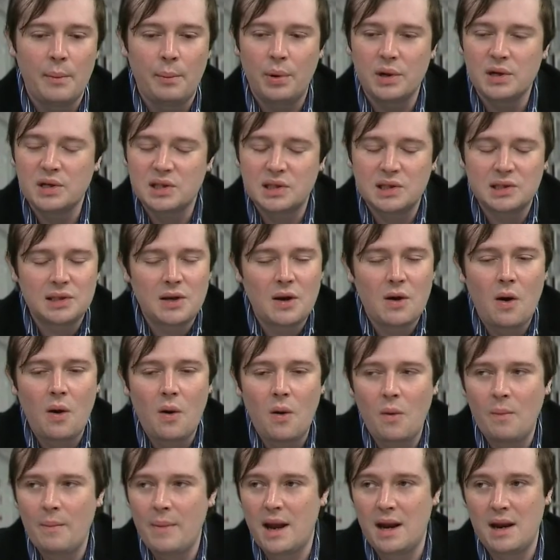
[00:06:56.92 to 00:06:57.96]
But
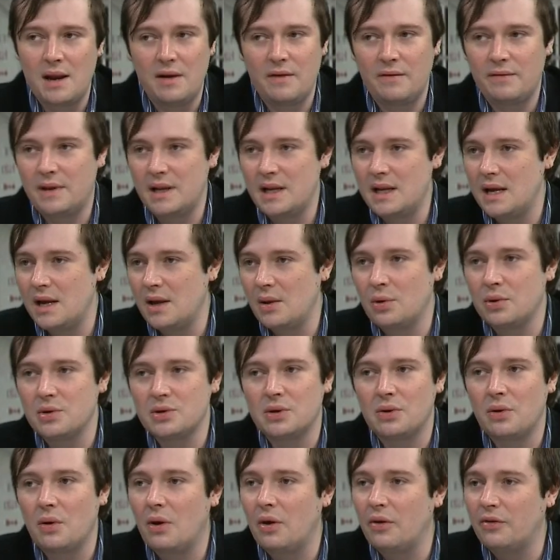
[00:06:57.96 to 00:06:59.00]
so many of the dealers
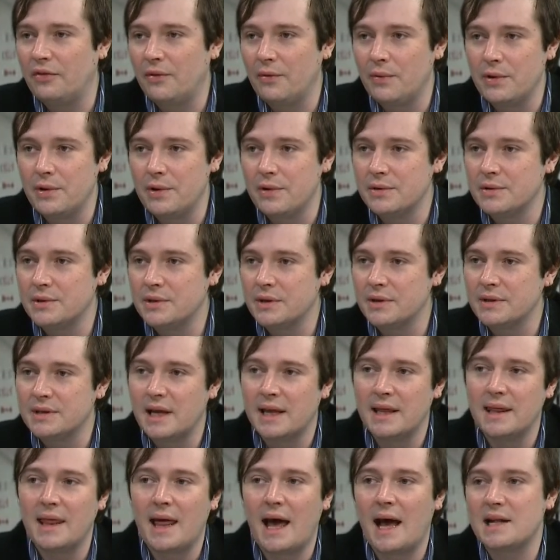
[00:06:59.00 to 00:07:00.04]
are also users,
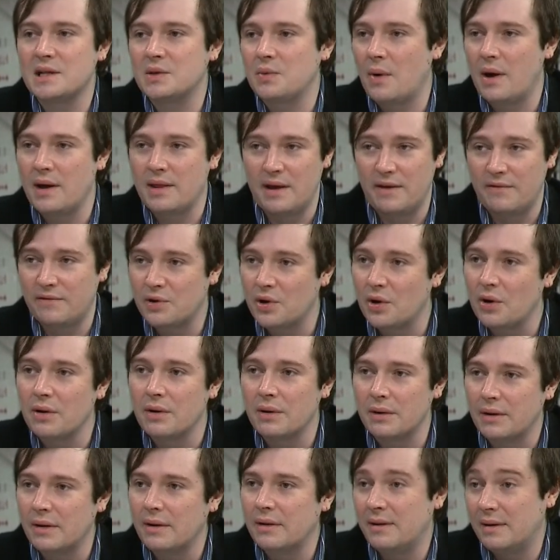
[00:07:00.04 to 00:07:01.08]
and that's why they've
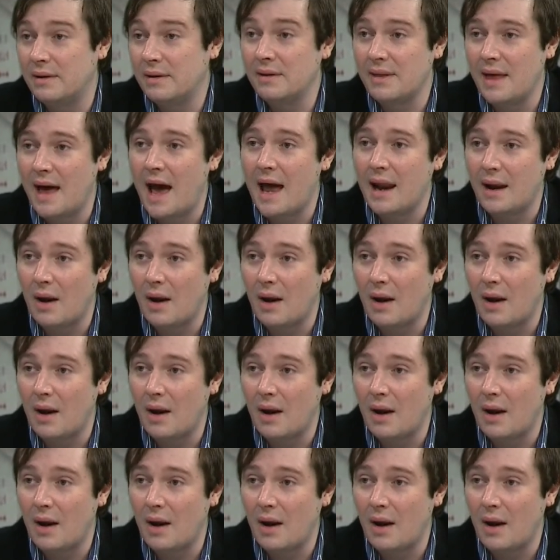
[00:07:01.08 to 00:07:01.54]
turned to that